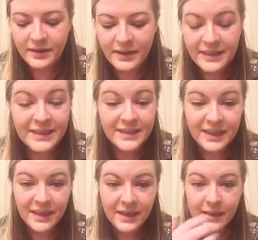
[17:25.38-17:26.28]
isn't
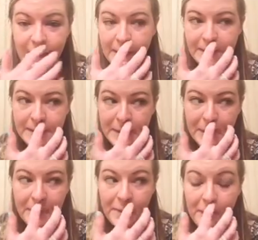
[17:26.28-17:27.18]
sticky. It's
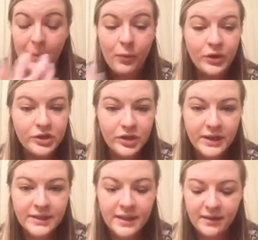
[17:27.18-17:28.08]
a
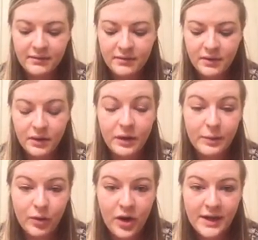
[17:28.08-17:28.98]
moisturizing
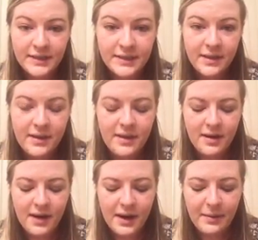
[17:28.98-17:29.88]
lip gloss.
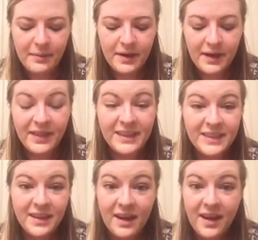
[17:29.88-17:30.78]
And
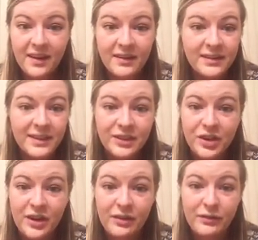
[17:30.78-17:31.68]
this, again, stays
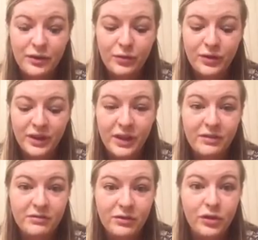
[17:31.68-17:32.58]
on for a really
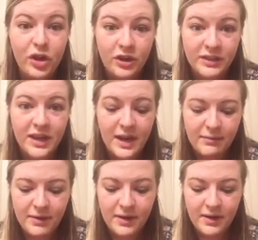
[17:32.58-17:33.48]
long
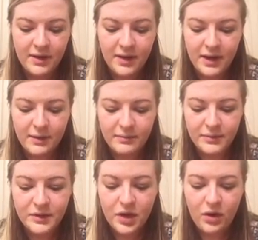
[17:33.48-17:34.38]
time.
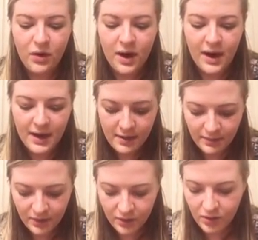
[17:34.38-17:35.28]
So I am
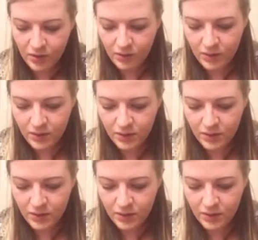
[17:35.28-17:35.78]
going to go,